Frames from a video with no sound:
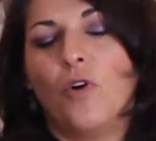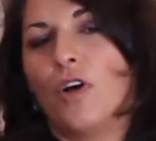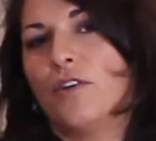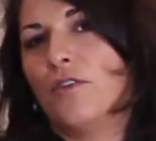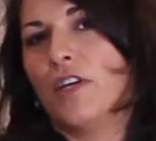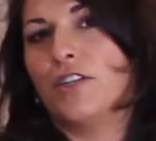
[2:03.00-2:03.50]

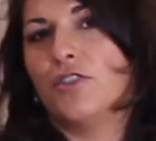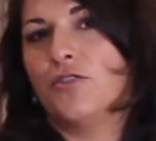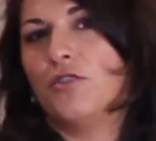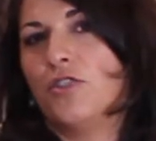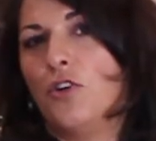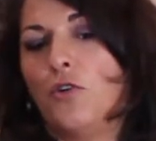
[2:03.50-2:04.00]
water that you
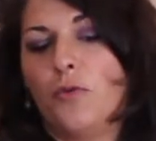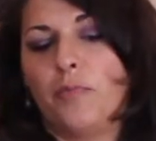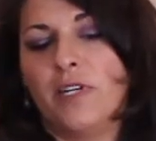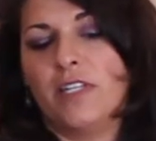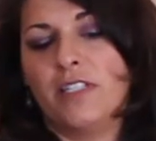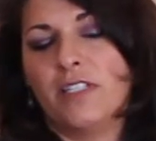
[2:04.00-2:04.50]
soak
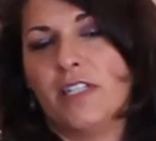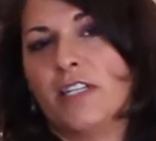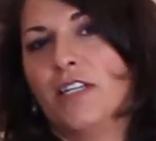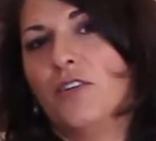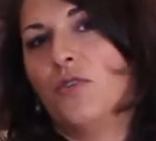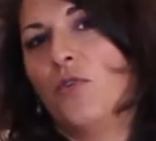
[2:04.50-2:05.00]
beans
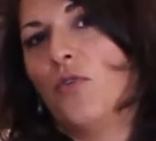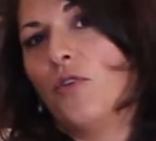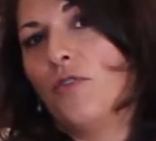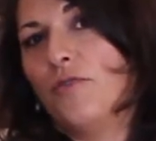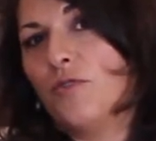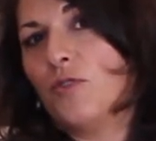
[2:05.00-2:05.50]
in, or
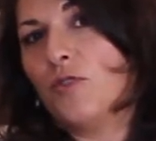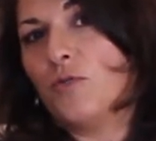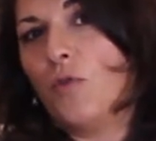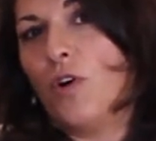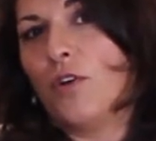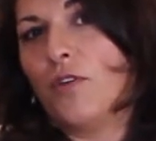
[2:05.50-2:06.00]
the first
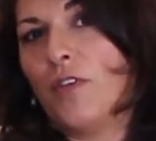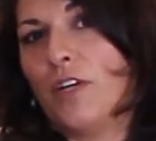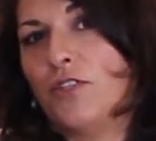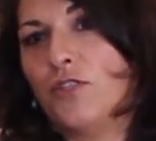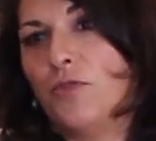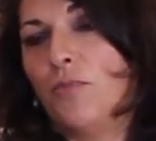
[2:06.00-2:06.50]
water
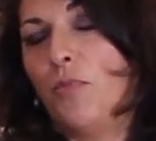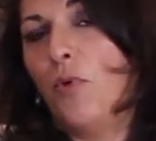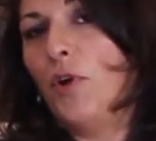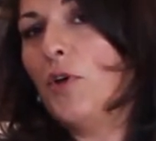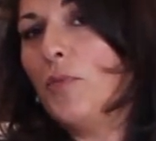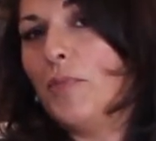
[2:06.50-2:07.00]
that you
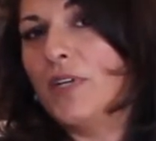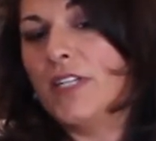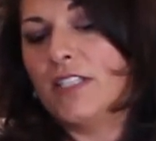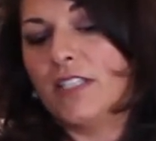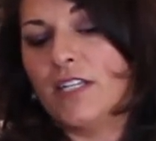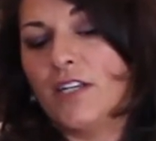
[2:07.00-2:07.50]
boil
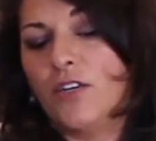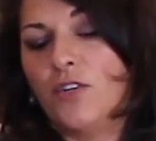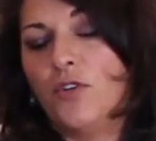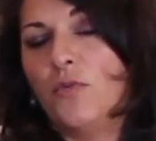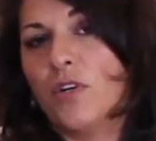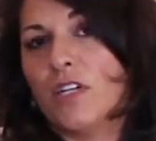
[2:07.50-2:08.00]
beans
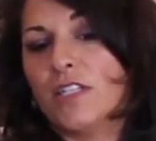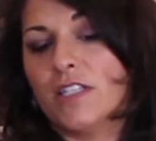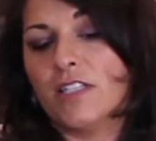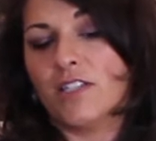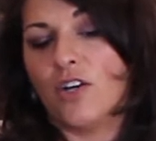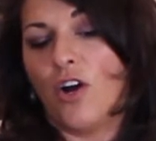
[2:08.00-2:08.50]
in, you want to
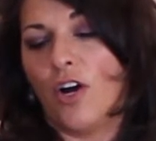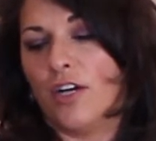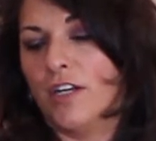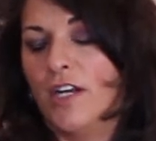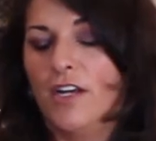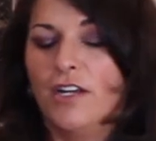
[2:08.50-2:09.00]

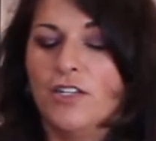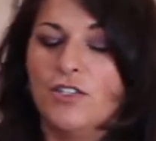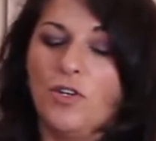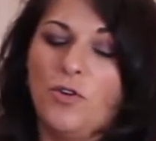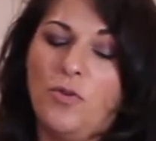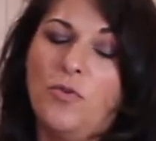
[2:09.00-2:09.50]
discard.
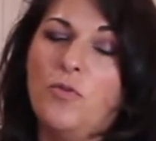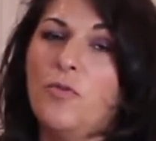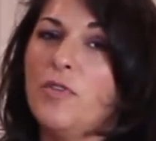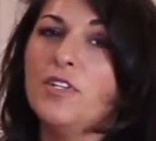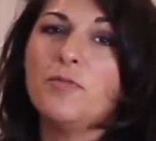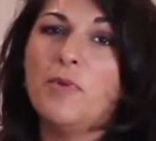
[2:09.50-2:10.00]
So
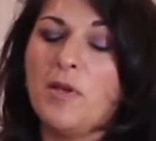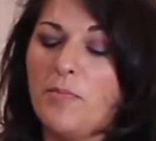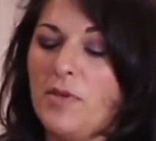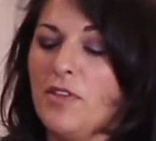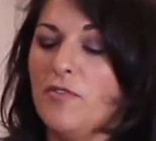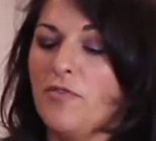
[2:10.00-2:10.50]
this might
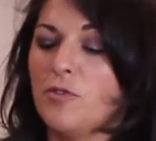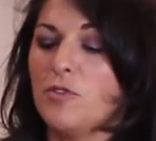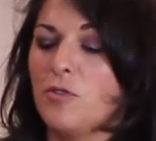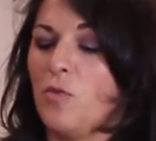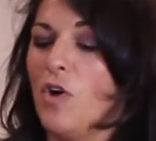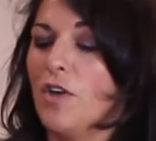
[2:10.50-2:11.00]
be the
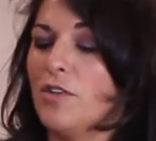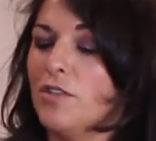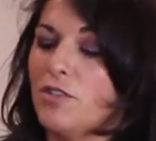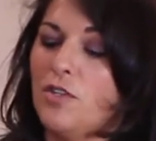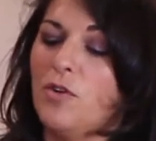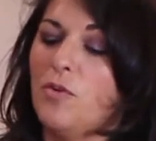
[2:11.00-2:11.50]
first water,
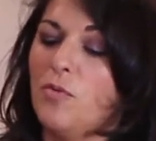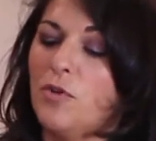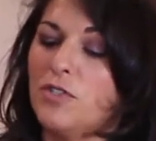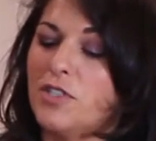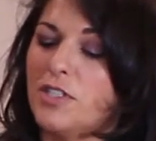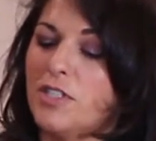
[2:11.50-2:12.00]
so
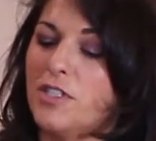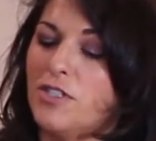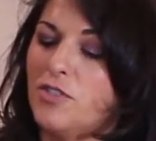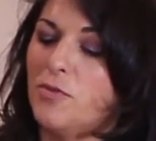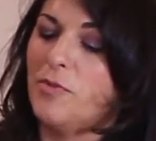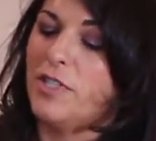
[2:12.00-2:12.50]
we're just going to
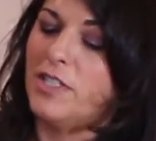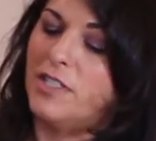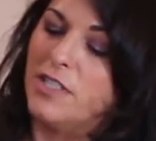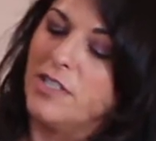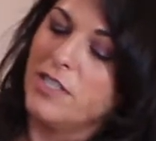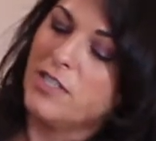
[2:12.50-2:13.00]
assume it
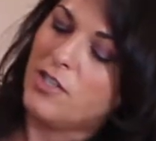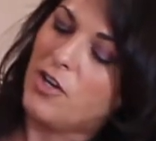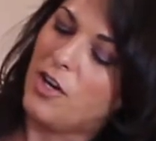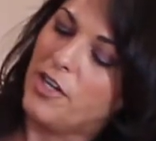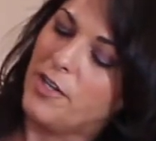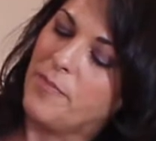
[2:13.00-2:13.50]
is and
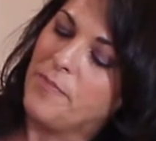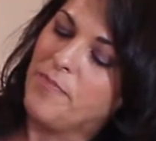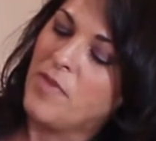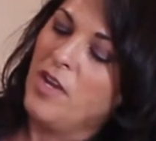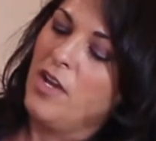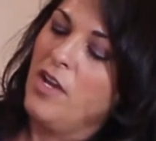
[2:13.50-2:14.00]
discard it.
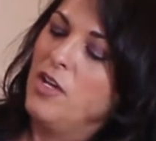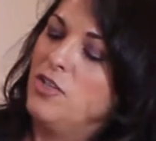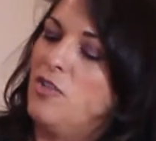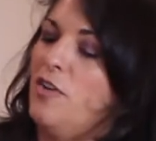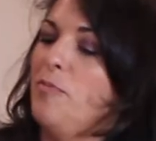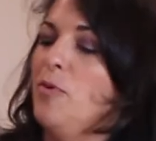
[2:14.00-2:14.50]

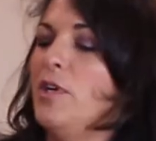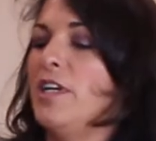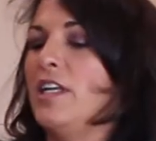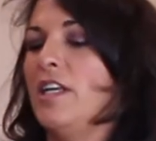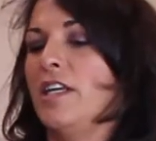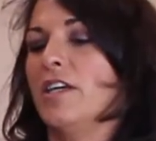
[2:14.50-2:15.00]
So I've put
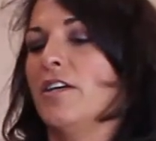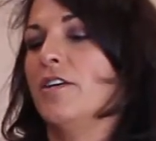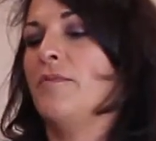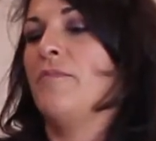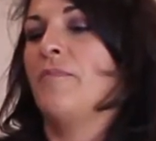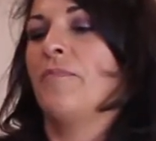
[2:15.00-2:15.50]
it in
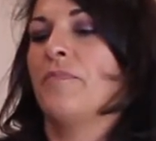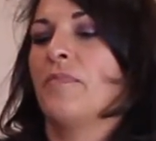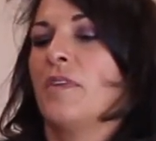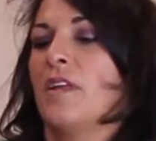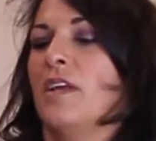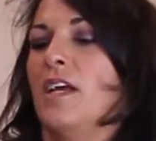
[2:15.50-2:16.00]
here,
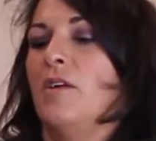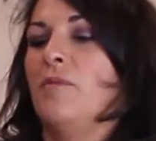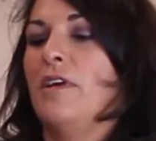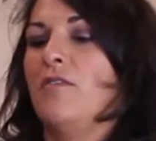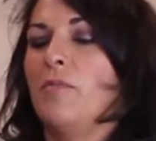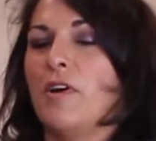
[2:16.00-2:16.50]
and
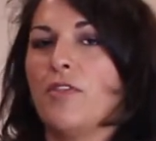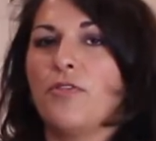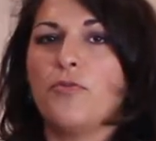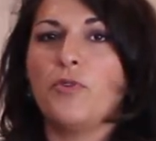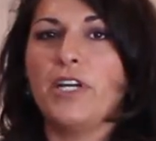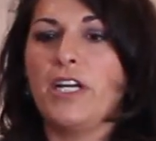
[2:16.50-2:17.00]
we have
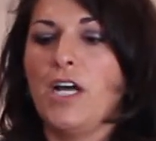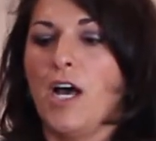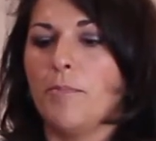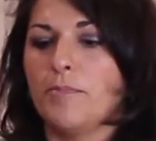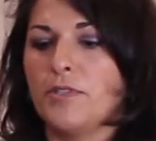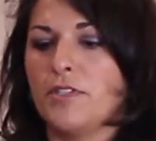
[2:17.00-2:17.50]
about 3
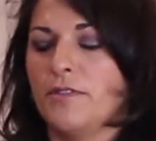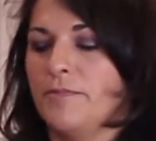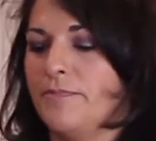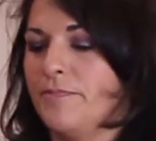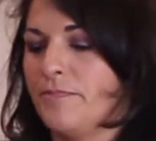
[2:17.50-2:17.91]
cups.